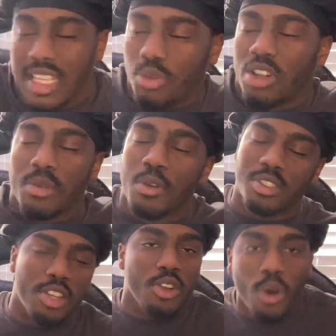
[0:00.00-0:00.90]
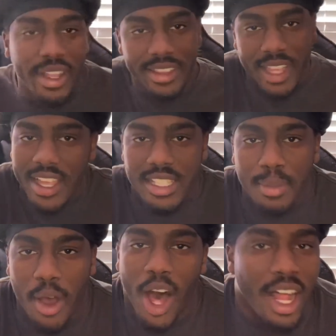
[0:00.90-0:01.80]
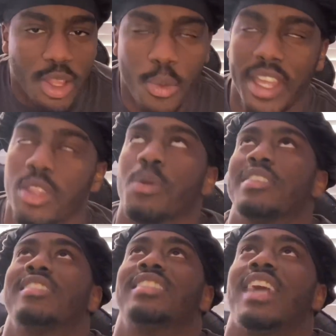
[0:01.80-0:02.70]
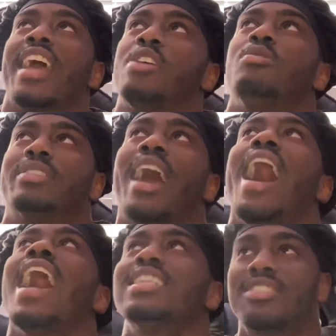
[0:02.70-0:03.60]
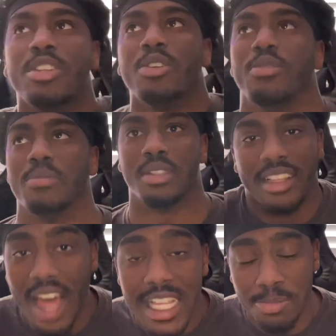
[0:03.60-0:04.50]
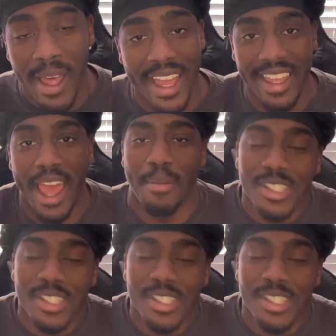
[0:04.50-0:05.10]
That's one of the most annoying things about Halloween, the recycled costumes. Let's play a game.